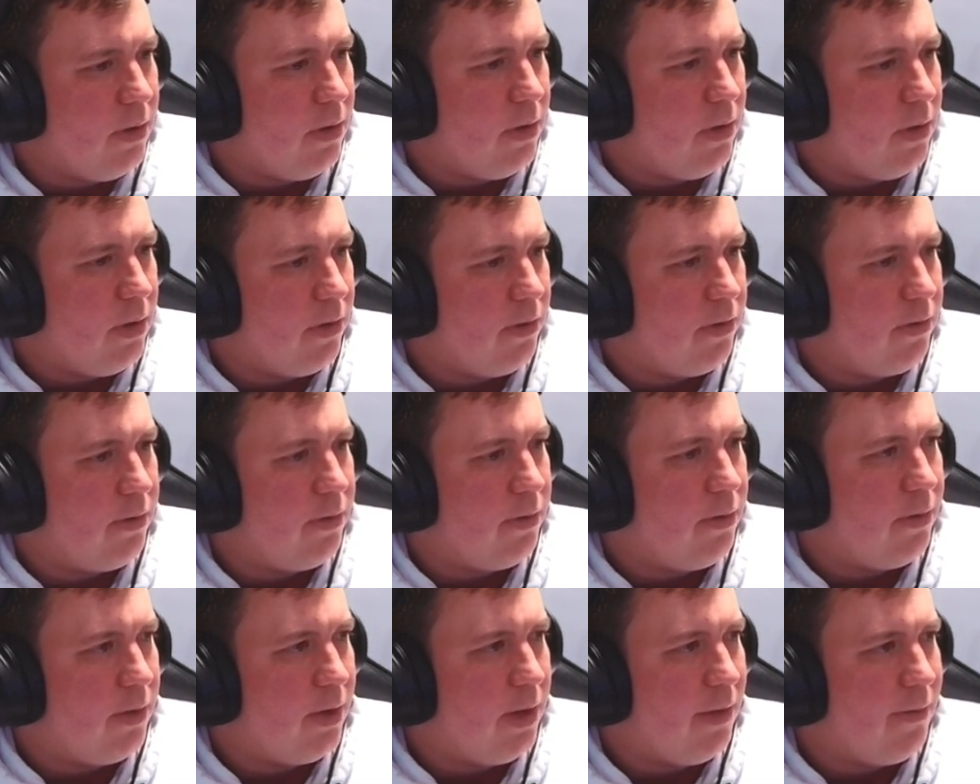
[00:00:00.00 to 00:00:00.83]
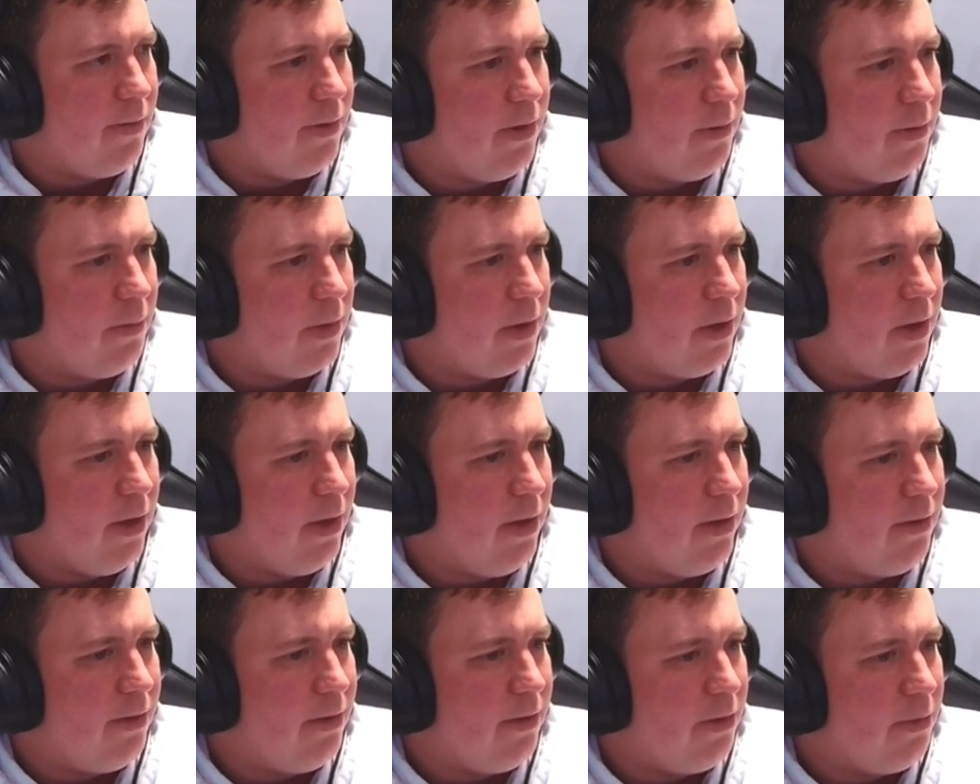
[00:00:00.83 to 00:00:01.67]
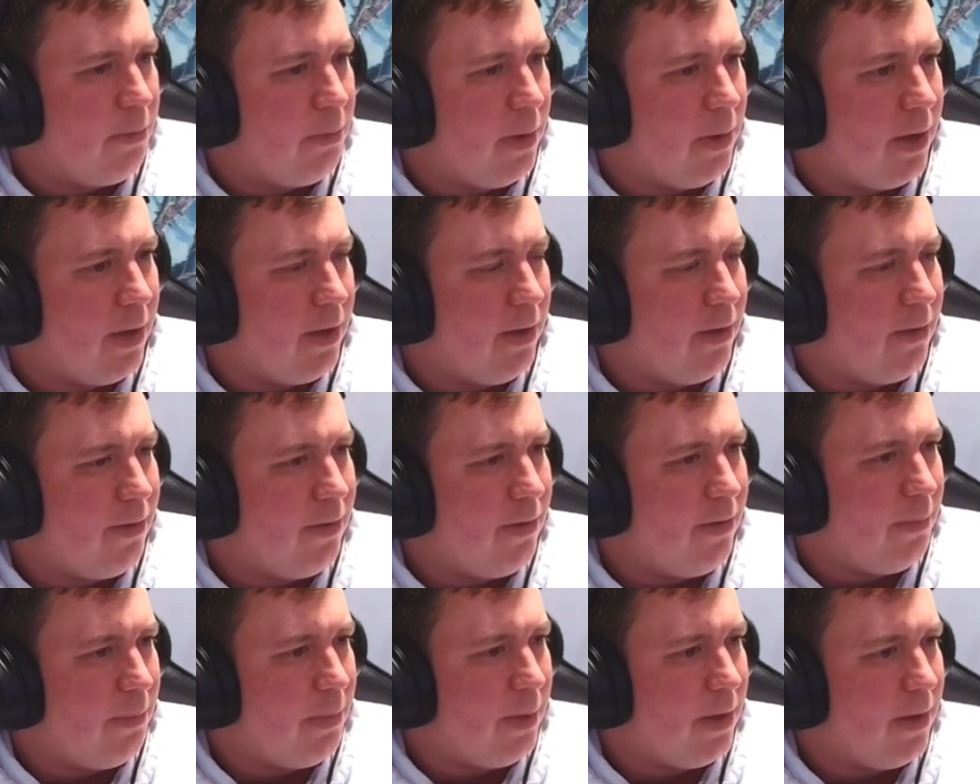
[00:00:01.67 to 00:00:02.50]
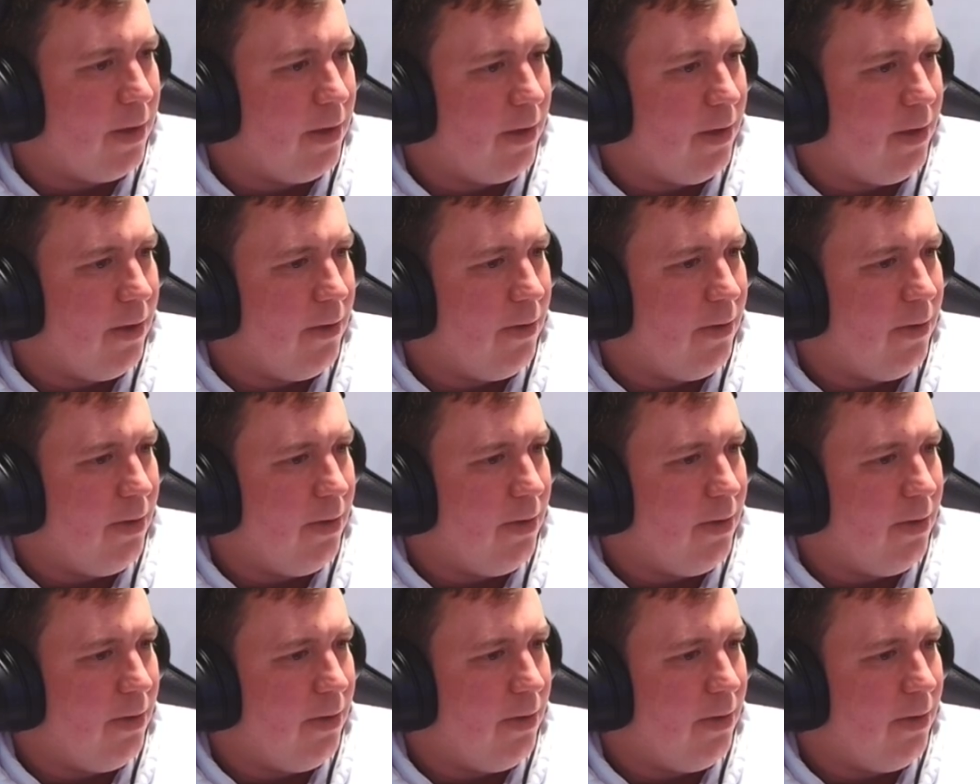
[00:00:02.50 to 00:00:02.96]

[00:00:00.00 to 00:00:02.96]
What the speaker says: Because giving them the curtains back isn't a big deal.